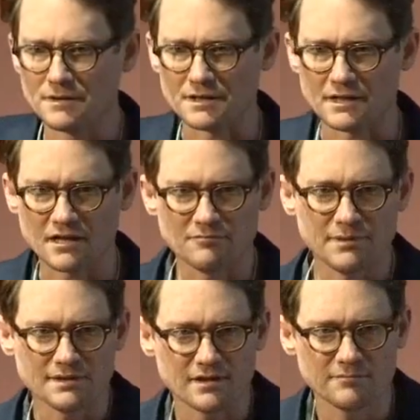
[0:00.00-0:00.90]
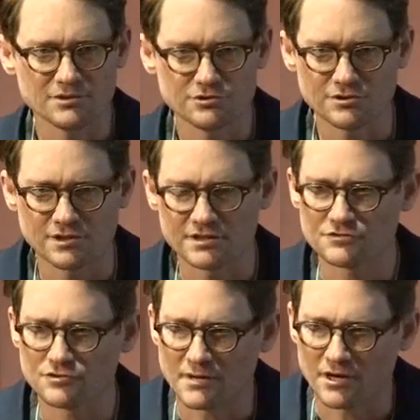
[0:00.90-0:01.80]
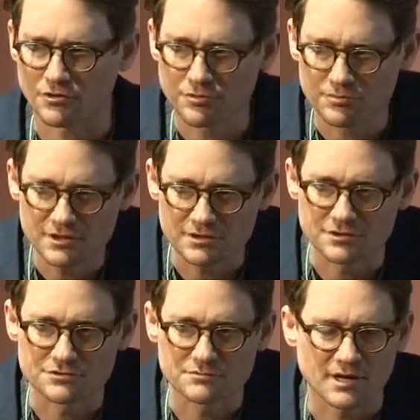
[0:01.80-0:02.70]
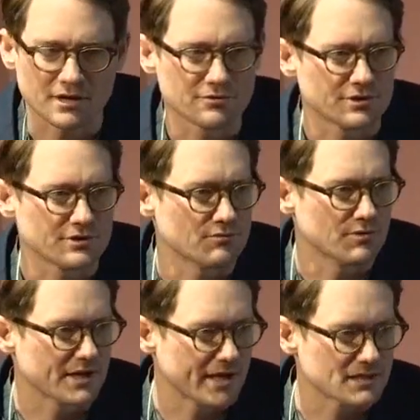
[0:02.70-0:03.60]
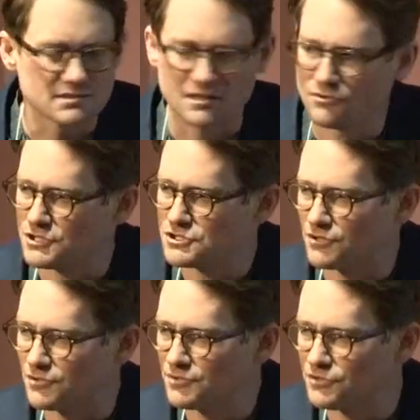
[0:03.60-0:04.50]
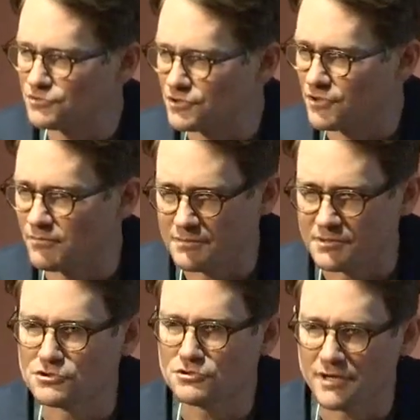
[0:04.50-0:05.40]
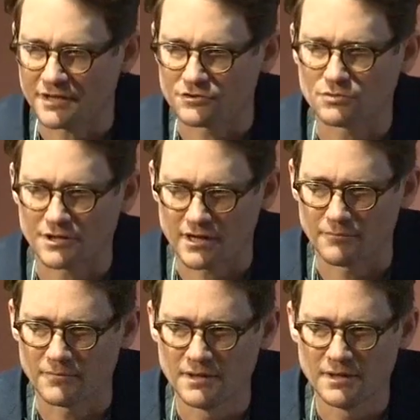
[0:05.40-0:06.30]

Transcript: And again, I've been doing this for about 3 years in my career. When I asked that question 3 years ago, maybe 2 hands went up.